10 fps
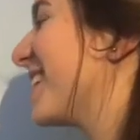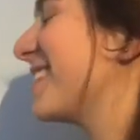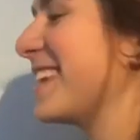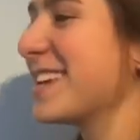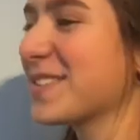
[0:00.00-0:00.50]

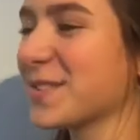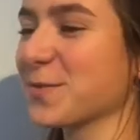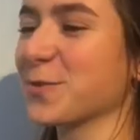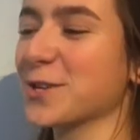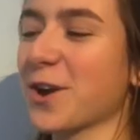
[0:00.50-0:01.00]
this
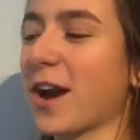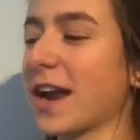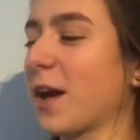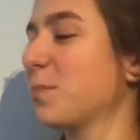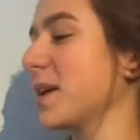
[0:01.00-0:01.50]
would not
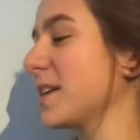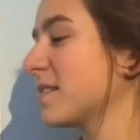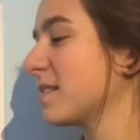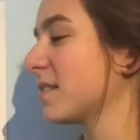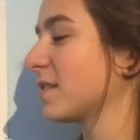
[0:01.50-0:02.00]
help
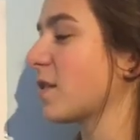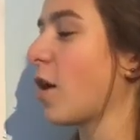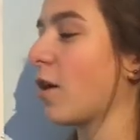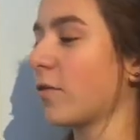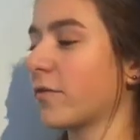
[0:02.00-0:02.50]
us
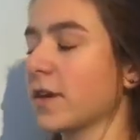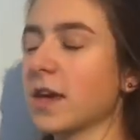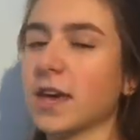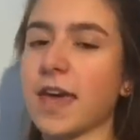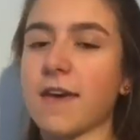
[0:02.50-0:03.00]
solve
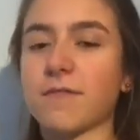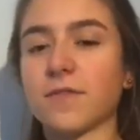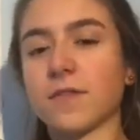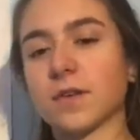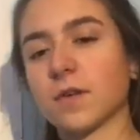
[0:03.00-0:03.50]

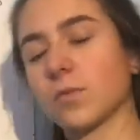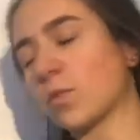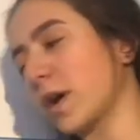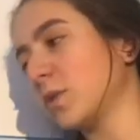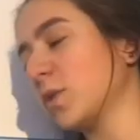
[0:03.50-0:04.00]

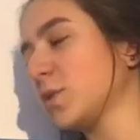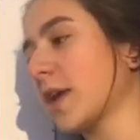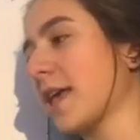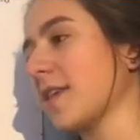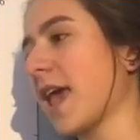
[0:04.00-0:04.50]
which one
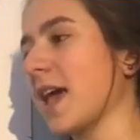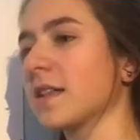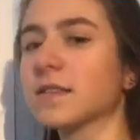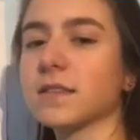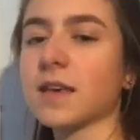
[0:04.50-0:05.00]
has
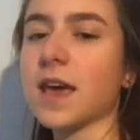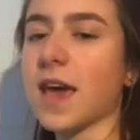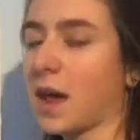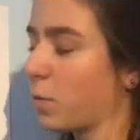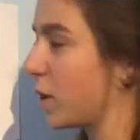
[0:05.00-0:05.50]
ants
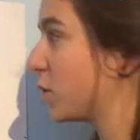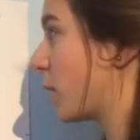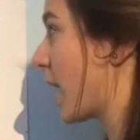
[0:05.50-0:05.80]
and which one